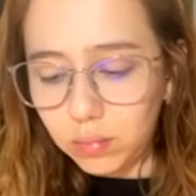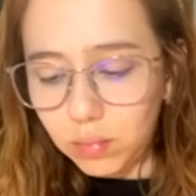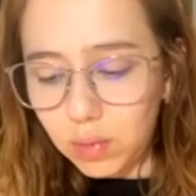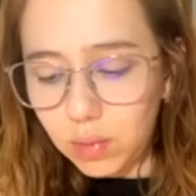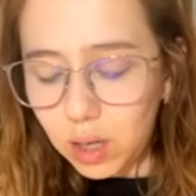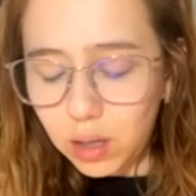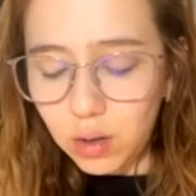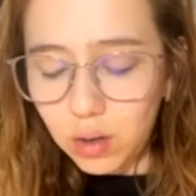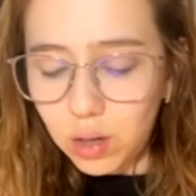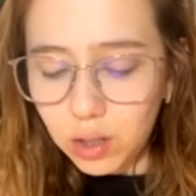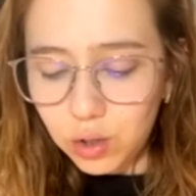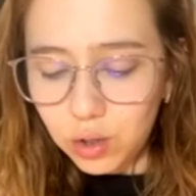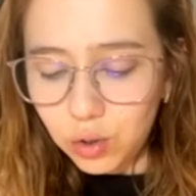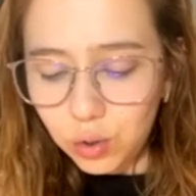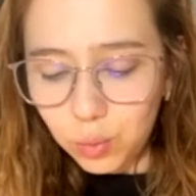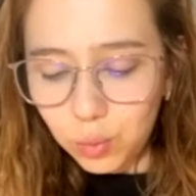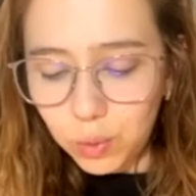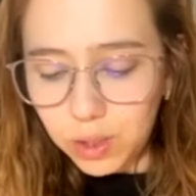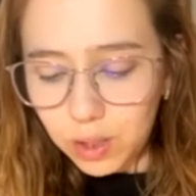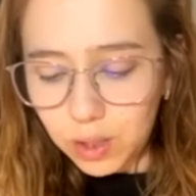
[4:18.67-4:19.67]
then you can
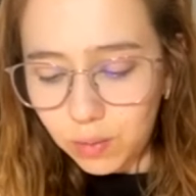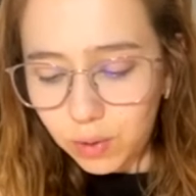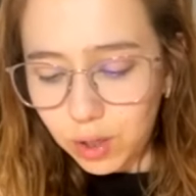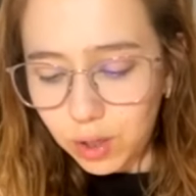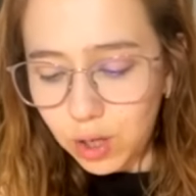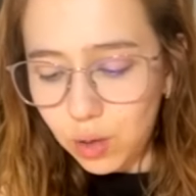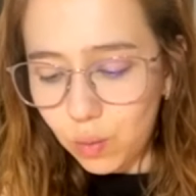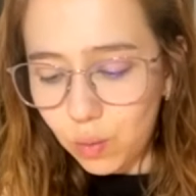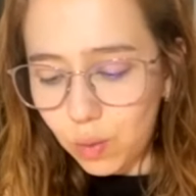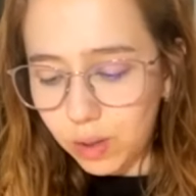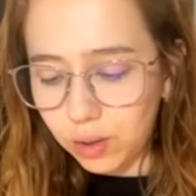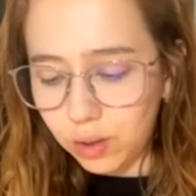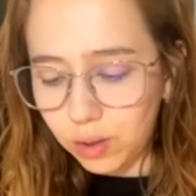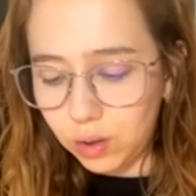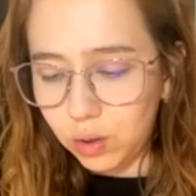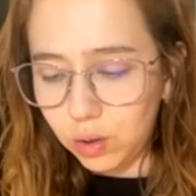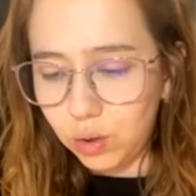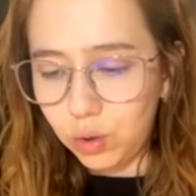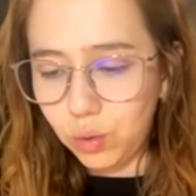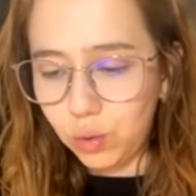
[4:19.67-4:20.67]
choose whichever you want
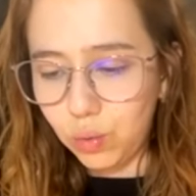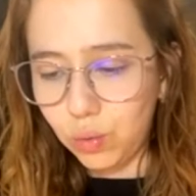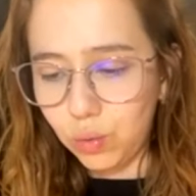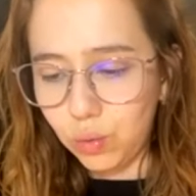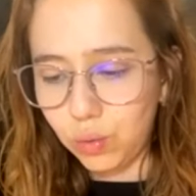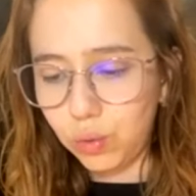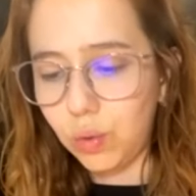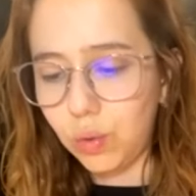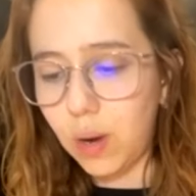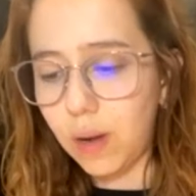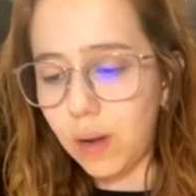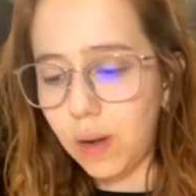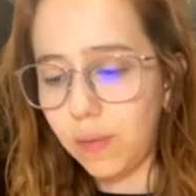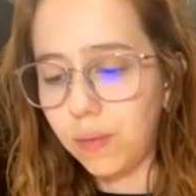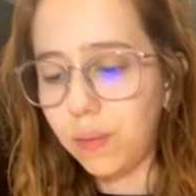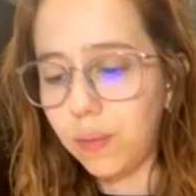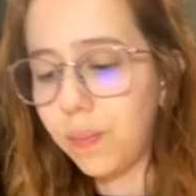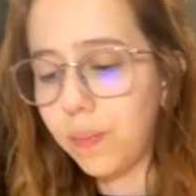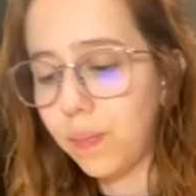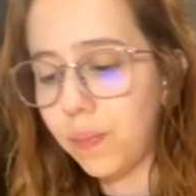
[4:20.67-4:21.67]
to have,
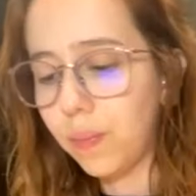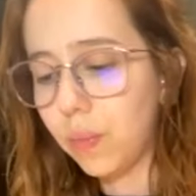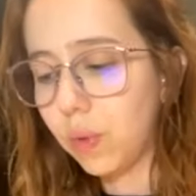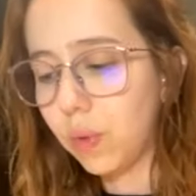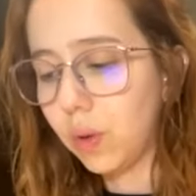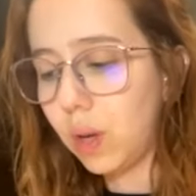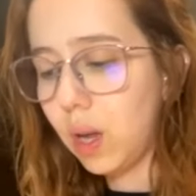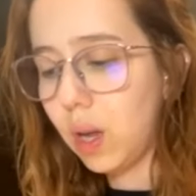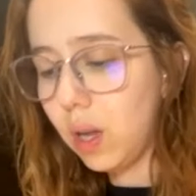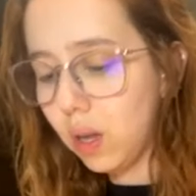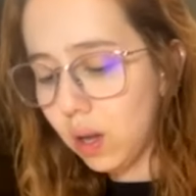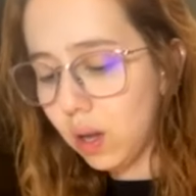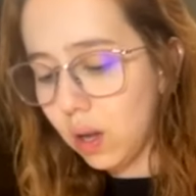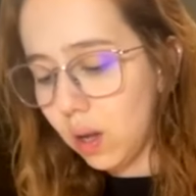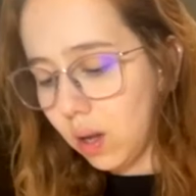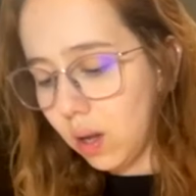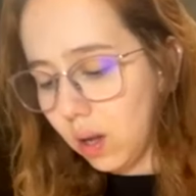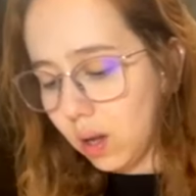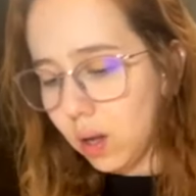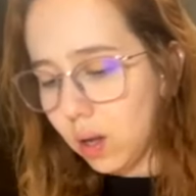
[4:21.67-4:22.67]
okay?
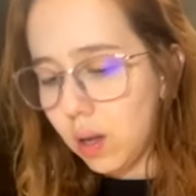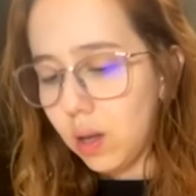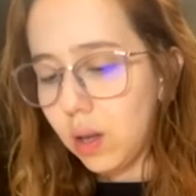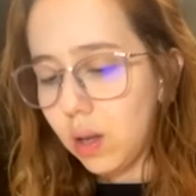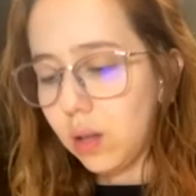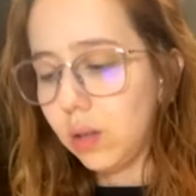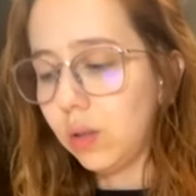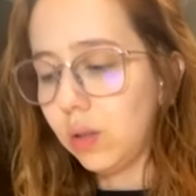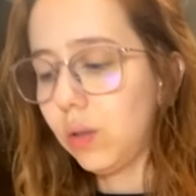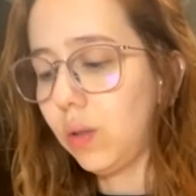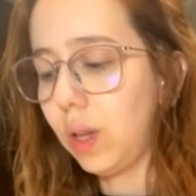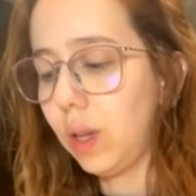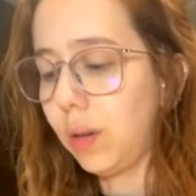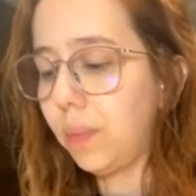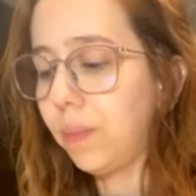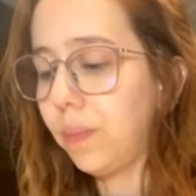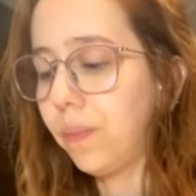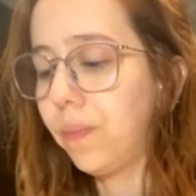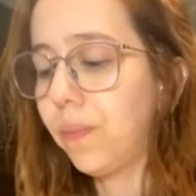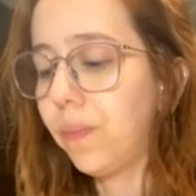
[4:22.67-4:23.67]
So there,
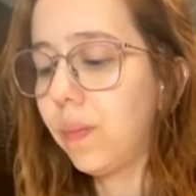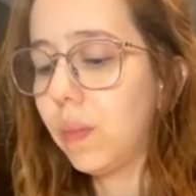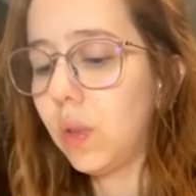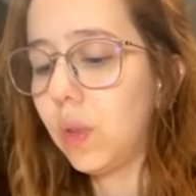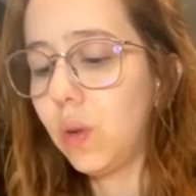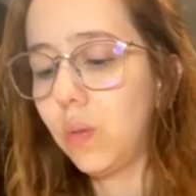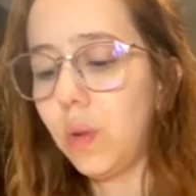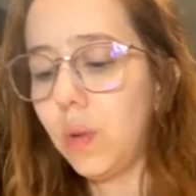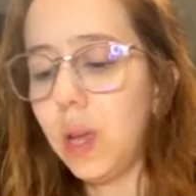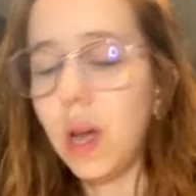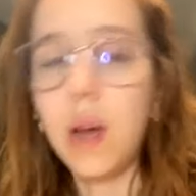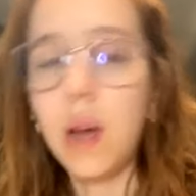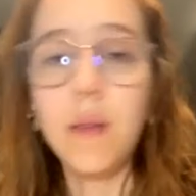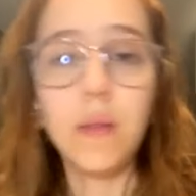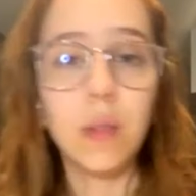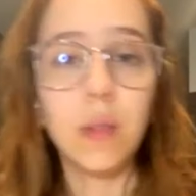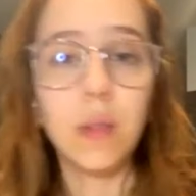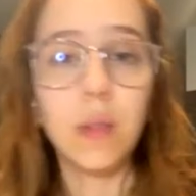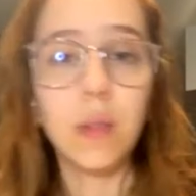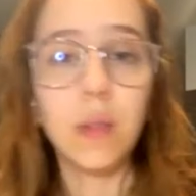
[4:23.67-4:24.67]
we have
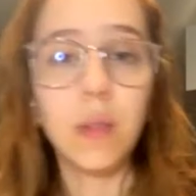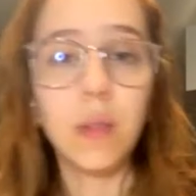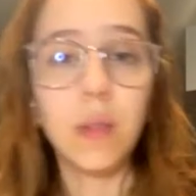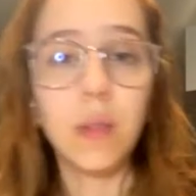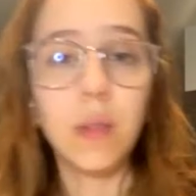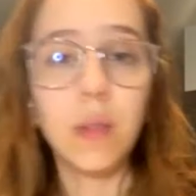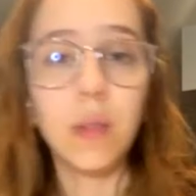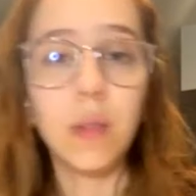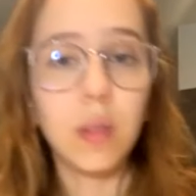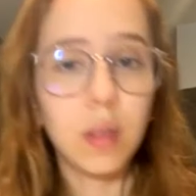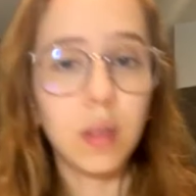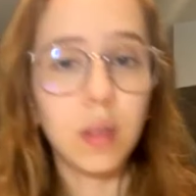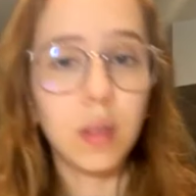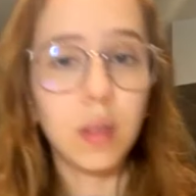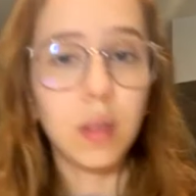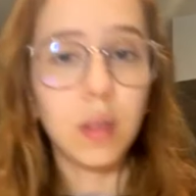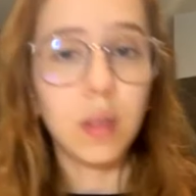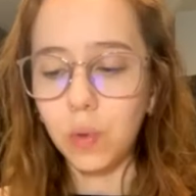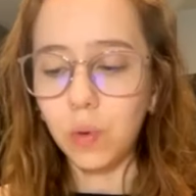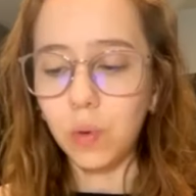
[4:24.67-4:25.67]
the apples,
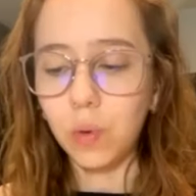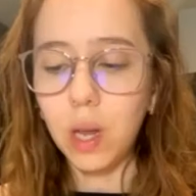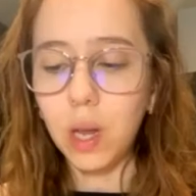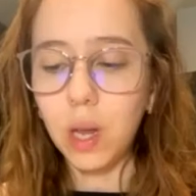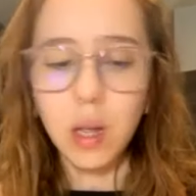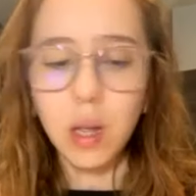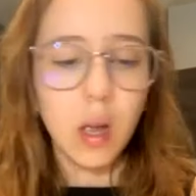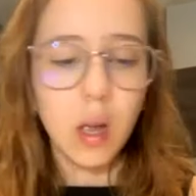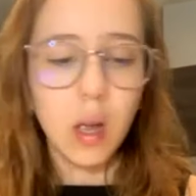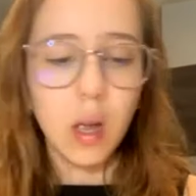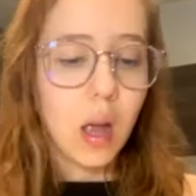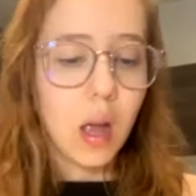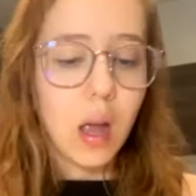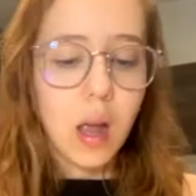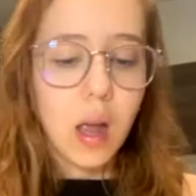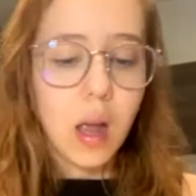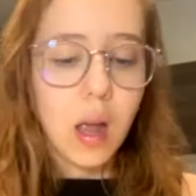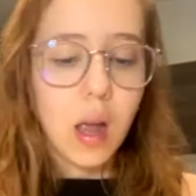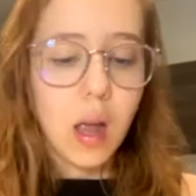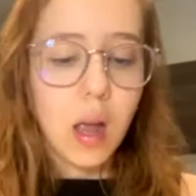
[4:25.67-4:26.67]
okay?
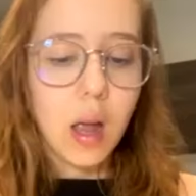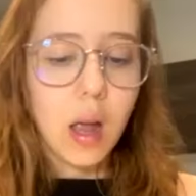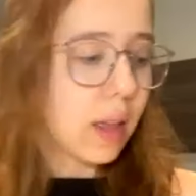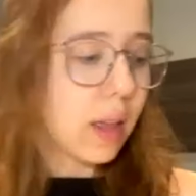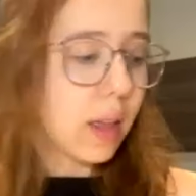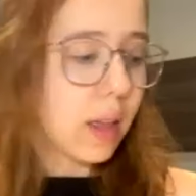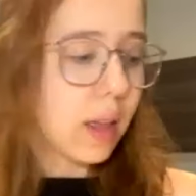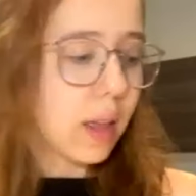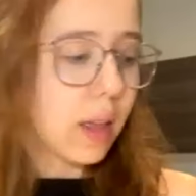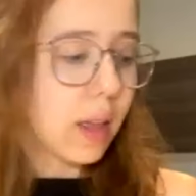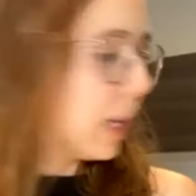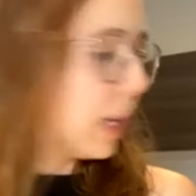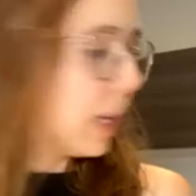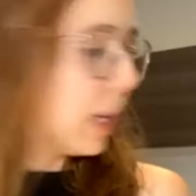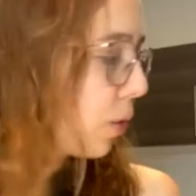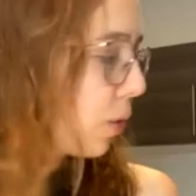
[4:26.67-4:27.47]
The filling